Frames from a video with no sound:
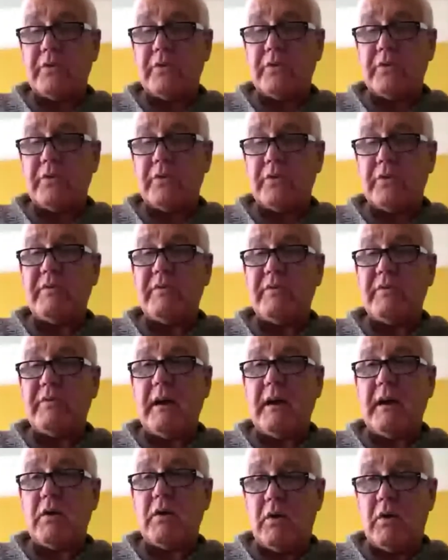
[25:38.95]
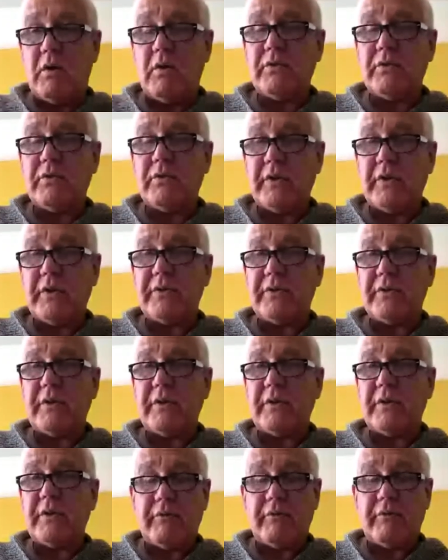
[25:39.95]
So we've now got
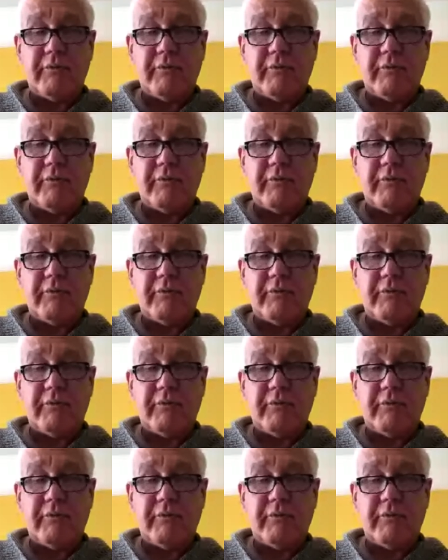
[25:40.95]
60.